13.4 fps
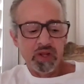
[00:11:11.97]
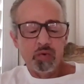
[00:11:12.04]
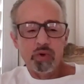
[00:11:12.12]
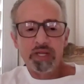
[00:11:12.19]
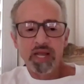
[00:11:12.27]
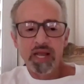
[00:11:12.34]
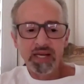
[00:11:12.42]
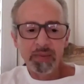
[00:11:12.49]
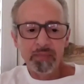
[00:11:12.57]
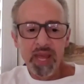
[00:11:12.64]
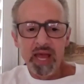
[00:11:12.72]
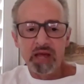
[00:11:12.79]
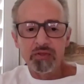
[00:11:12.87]
What kind of
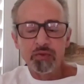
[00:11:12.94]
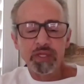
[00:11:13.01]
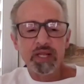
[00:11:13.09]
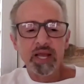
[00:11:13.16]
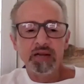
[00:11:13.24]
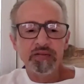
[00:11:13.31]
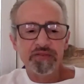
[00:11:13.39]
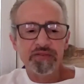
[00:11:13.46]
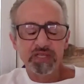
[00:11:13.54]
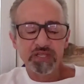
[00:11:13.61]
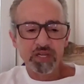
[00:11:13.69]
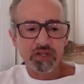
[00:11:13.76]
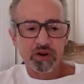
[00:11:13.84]
math? What kind of
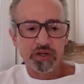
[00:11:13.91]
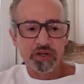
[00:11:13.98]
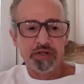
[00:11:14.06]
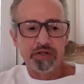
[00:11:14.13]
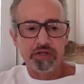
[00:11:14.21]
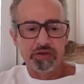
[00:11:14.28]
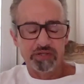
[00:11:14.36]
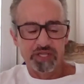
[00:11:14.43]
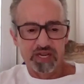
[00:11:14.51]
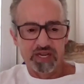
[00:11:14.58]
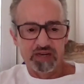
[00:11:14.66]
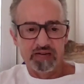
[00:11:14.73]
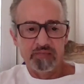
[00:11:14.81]
physics are you
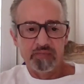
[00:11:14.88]
using?